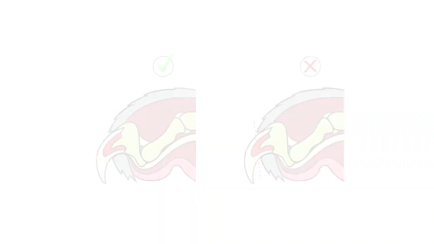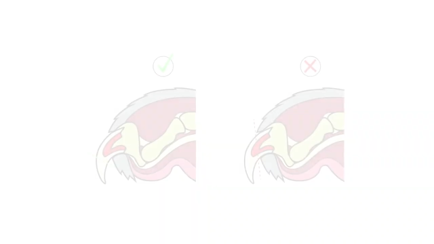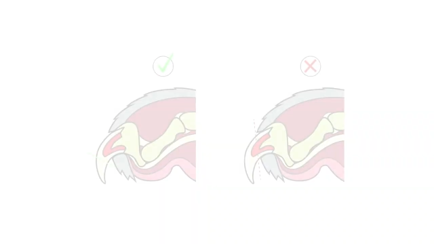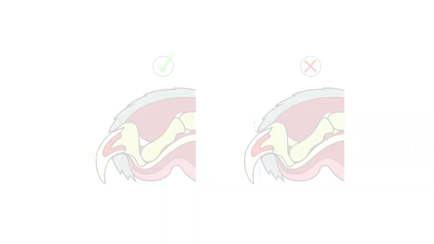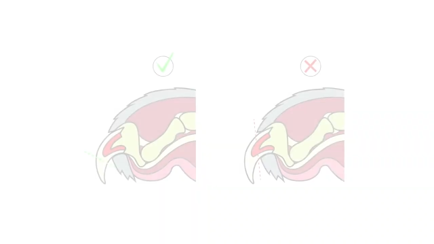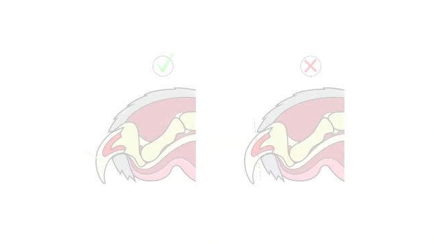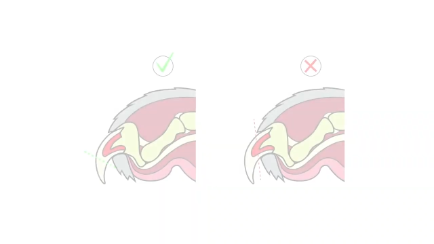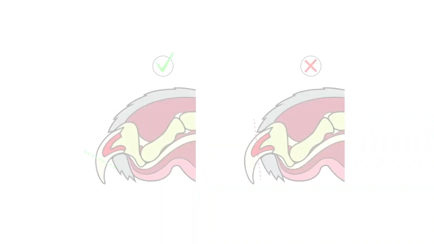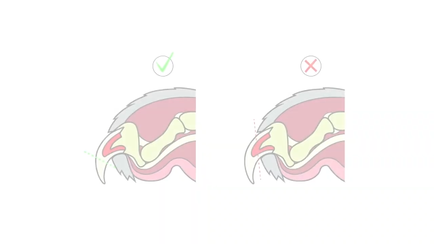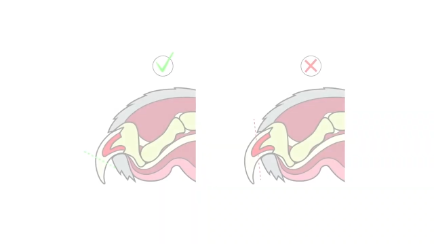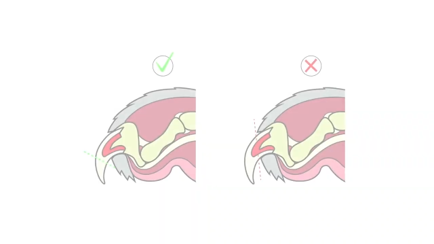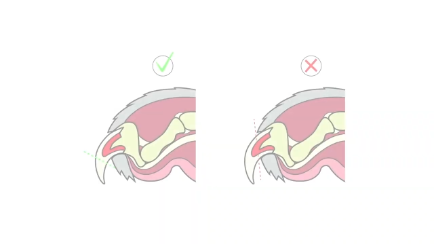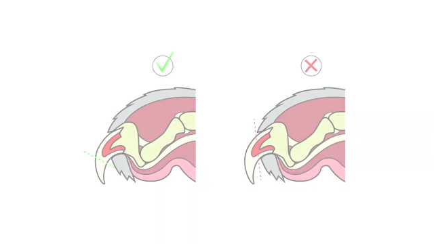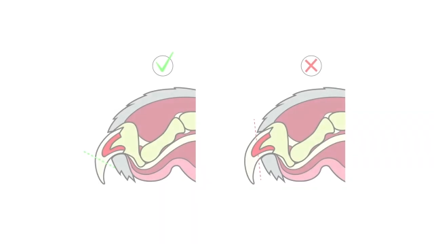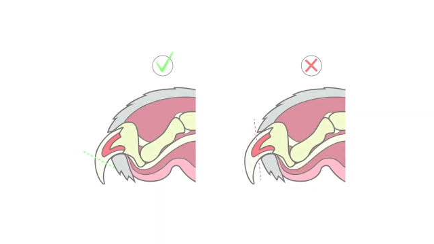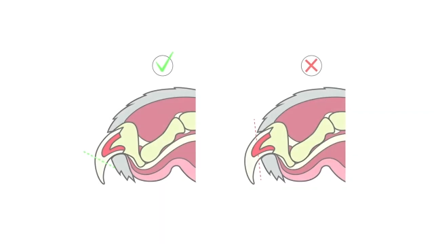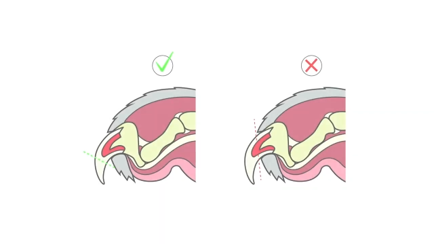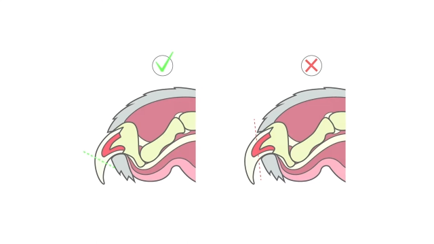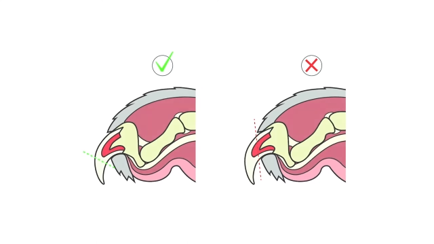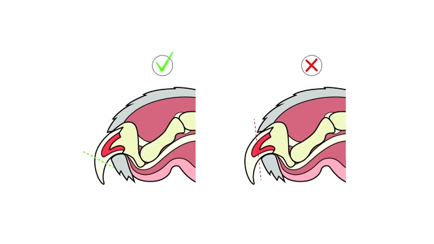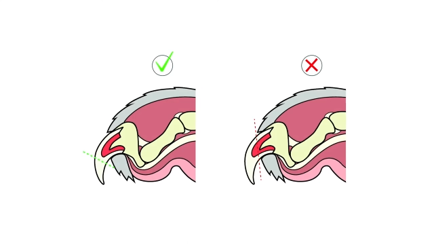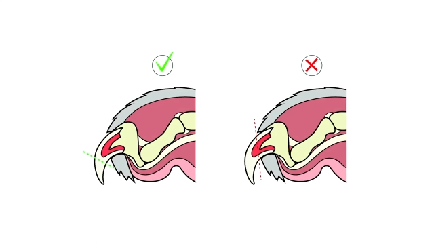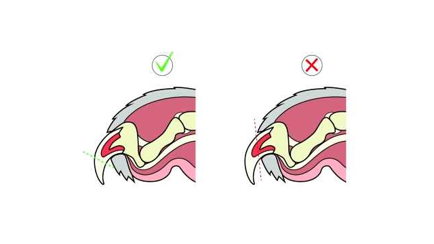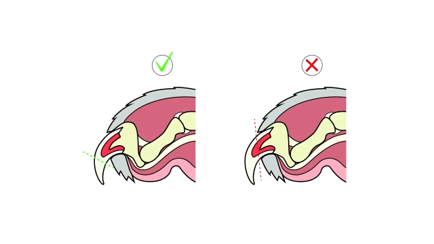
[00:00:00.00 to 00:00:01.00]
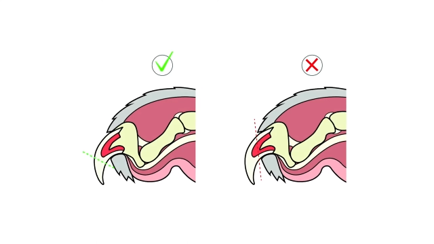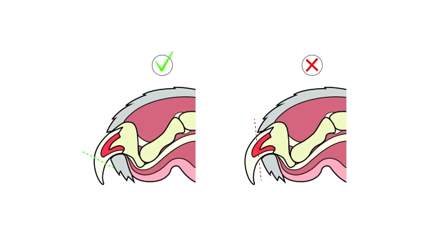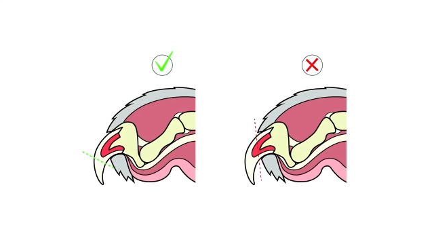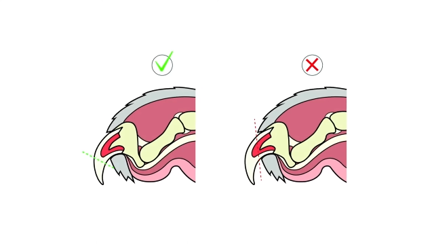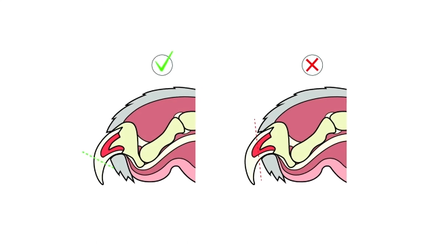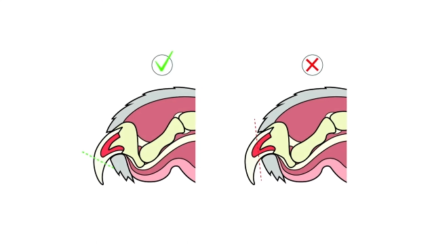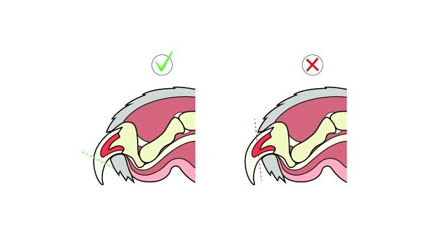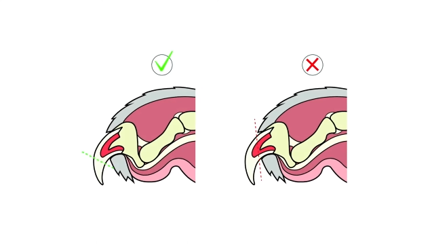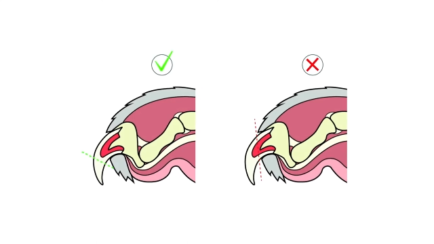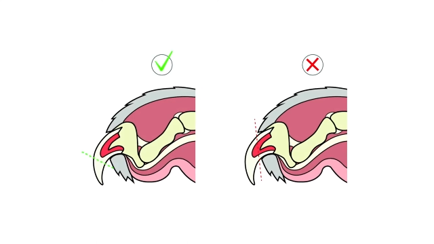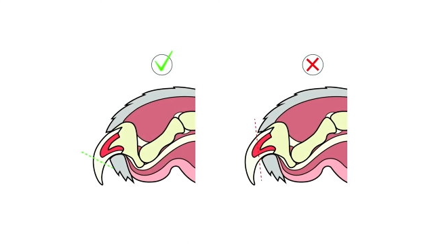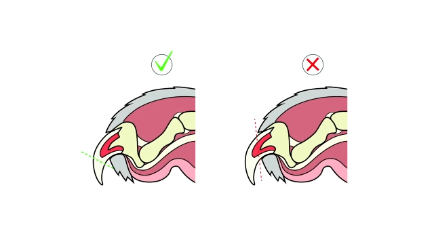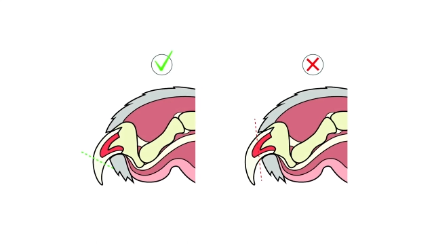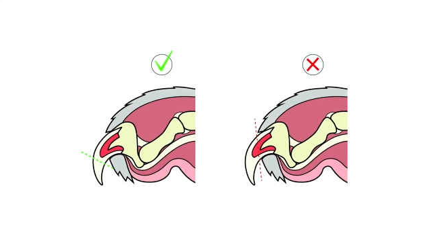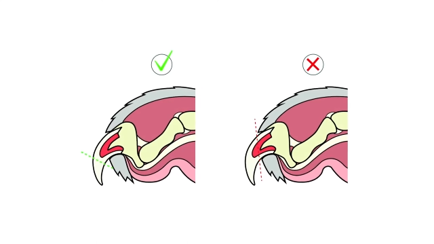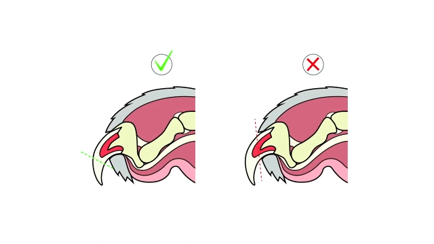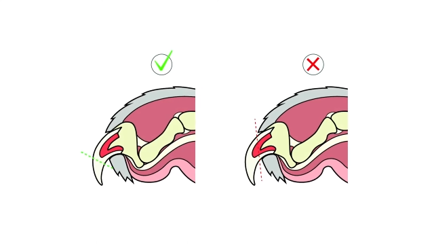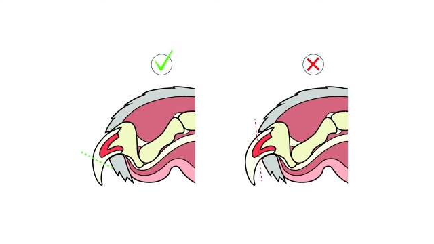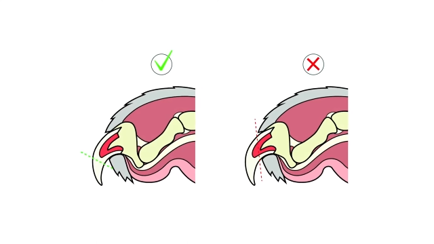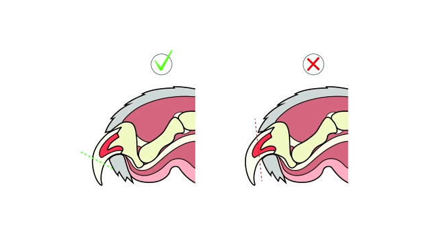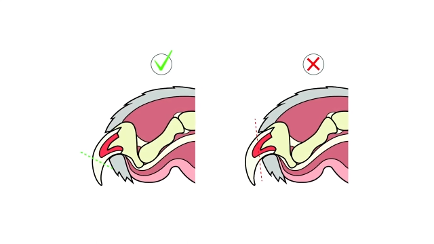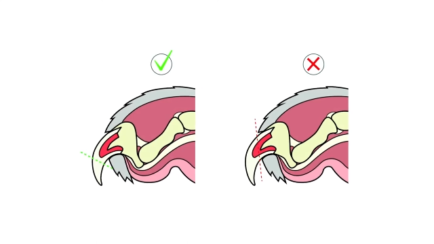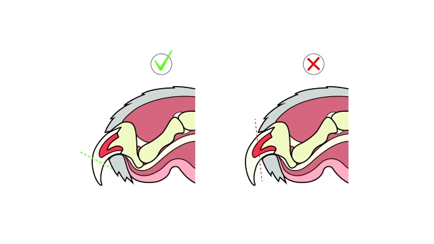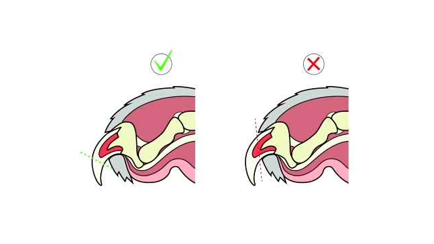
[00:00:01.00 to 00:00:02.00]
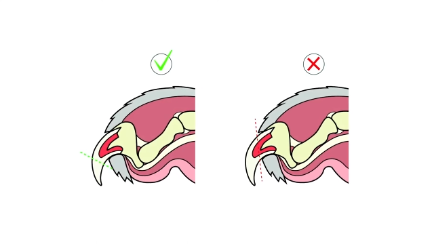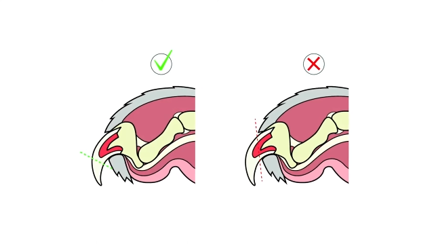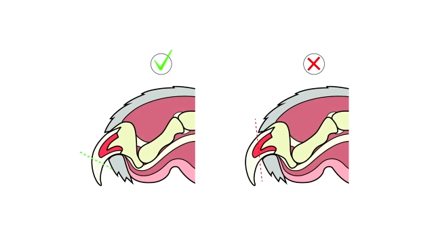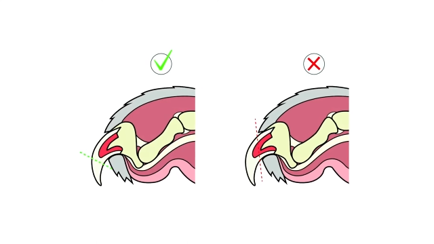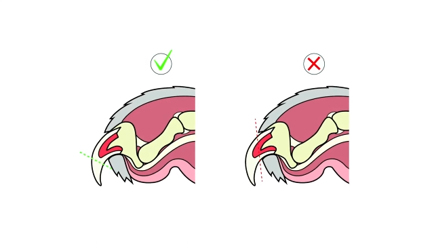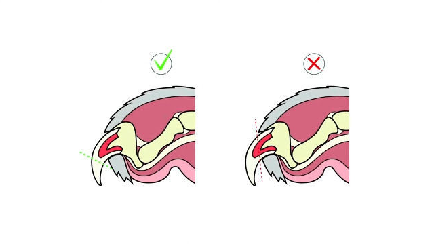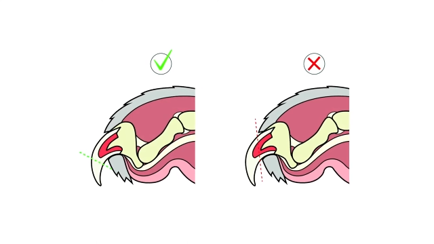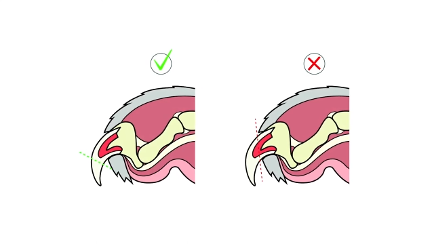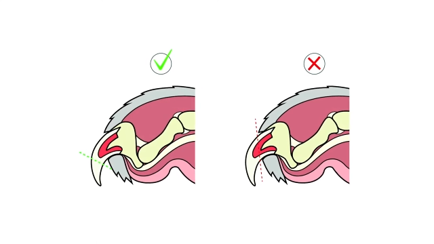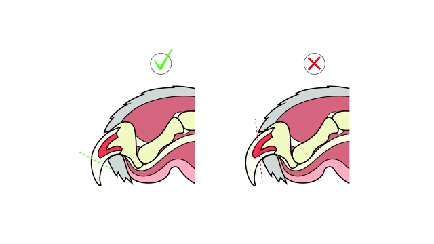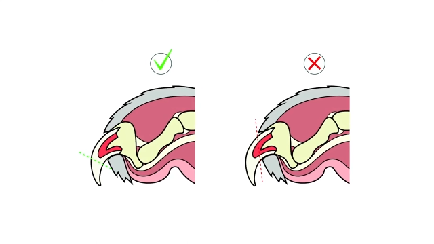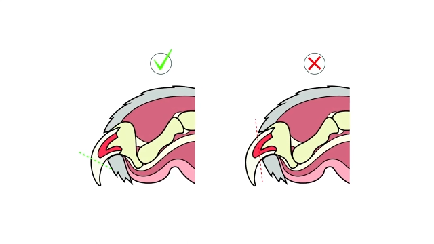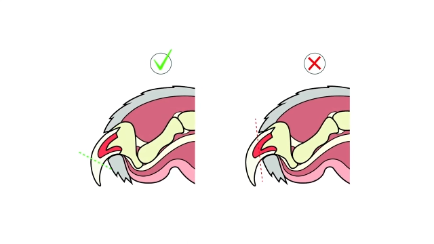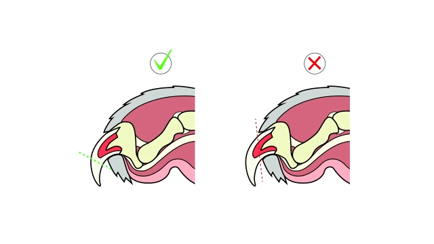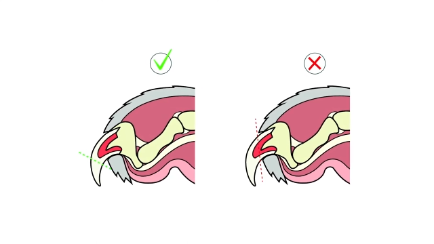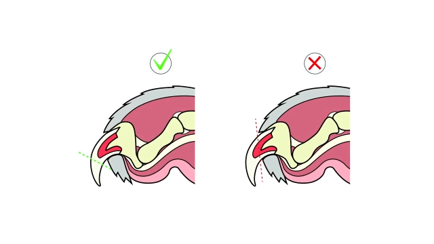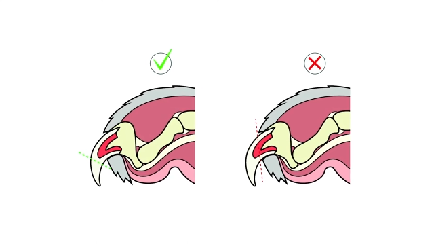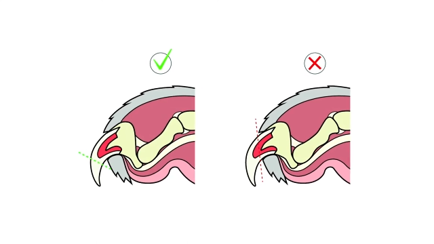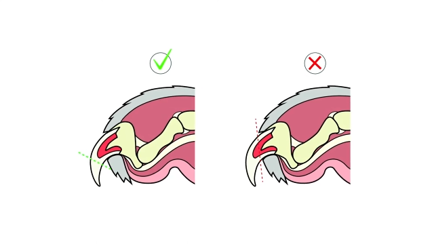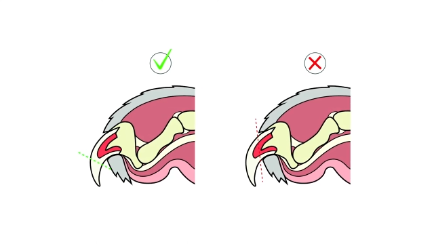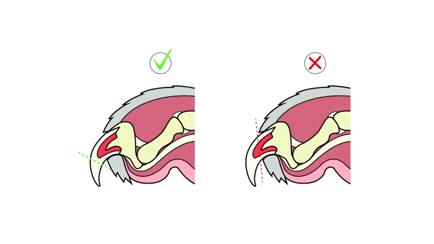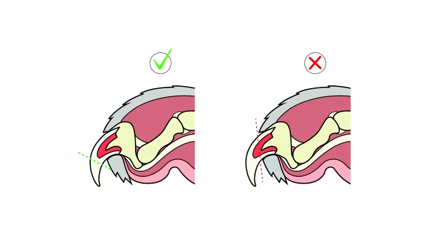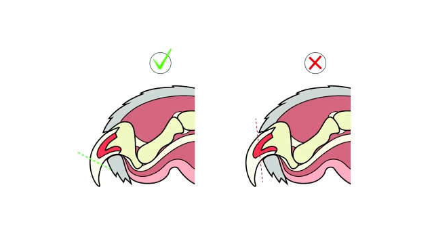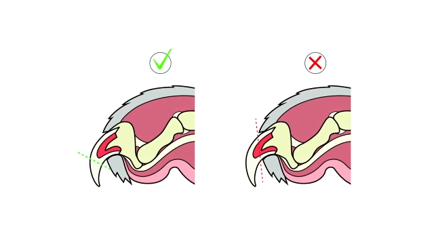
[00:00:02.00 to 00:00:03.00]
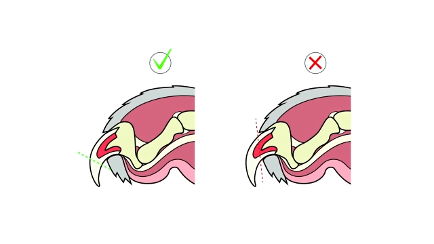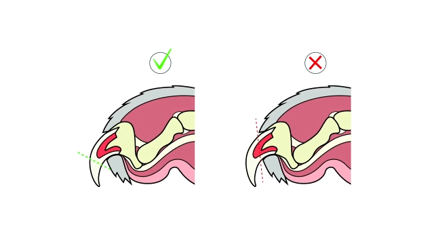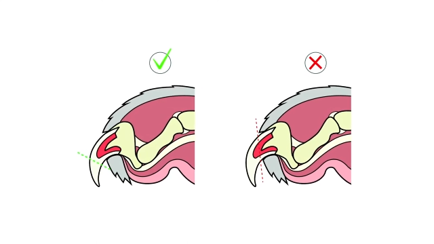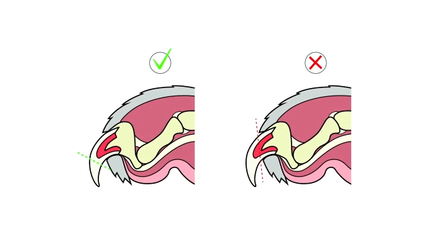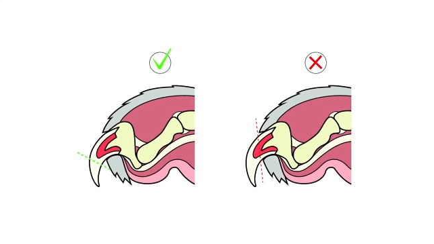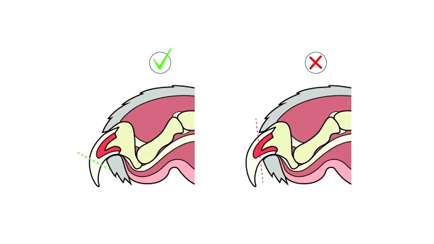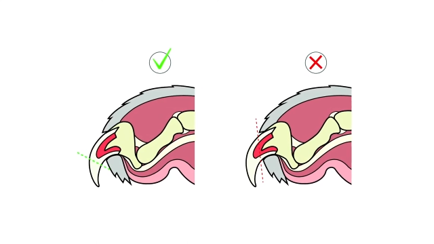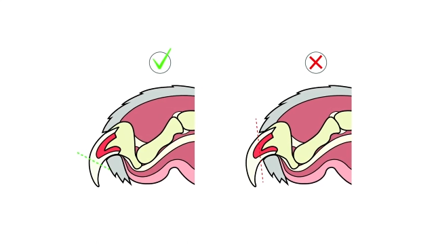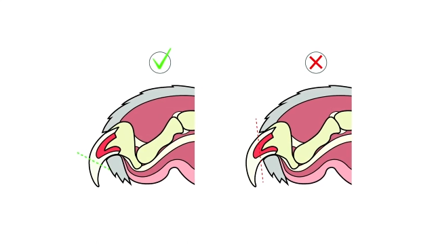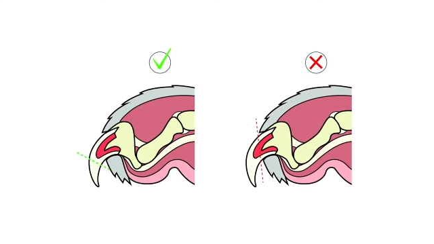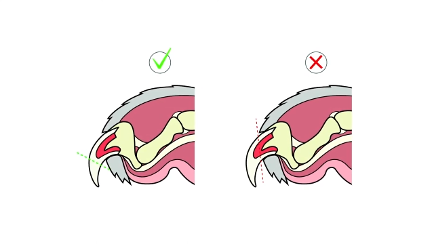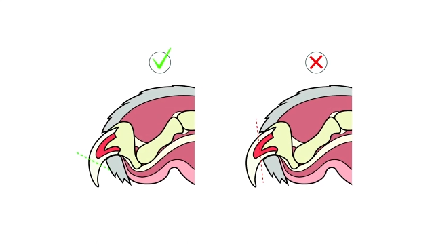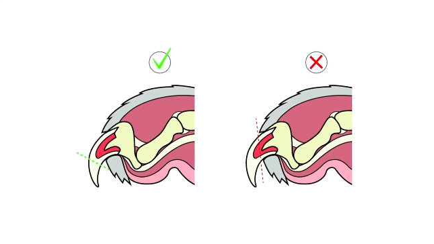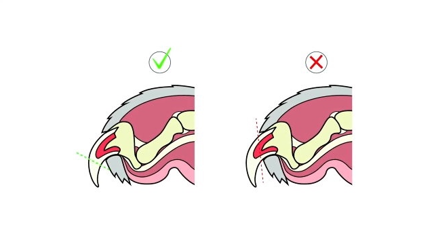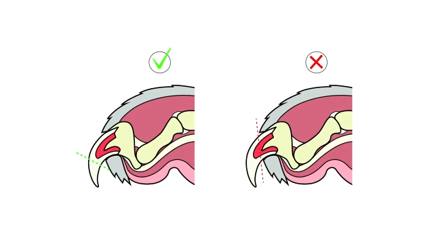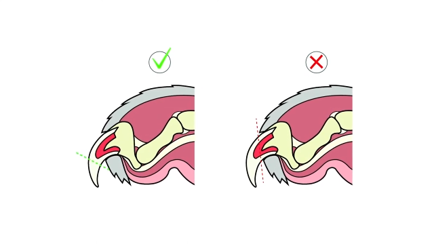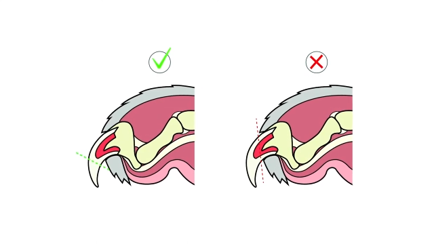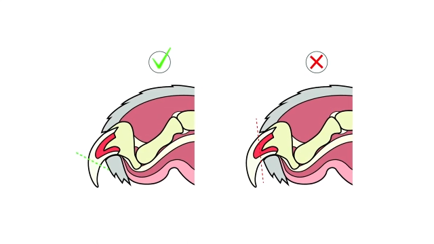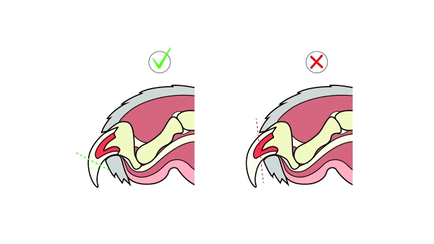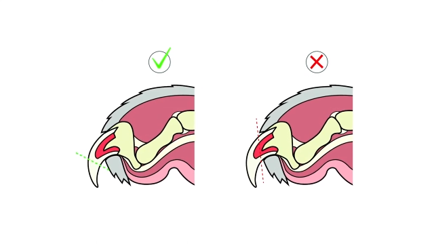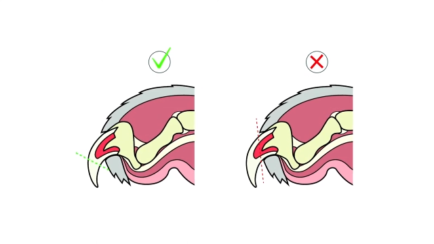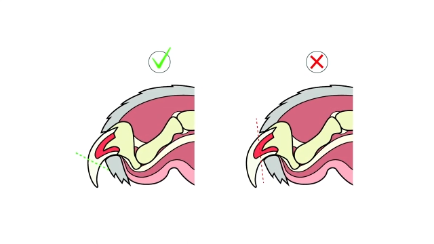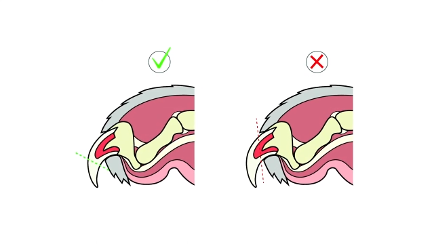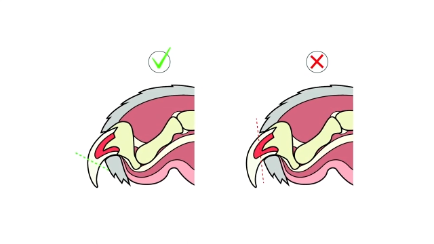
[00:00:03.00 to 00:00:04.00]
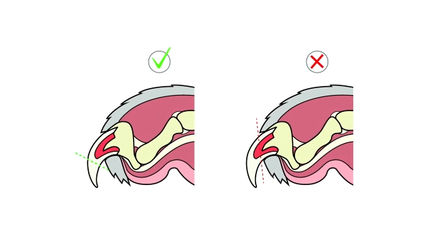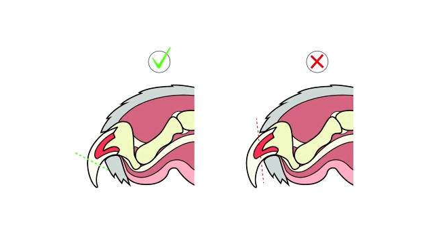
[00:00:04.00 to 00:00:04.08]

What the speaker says: (no speaker visible)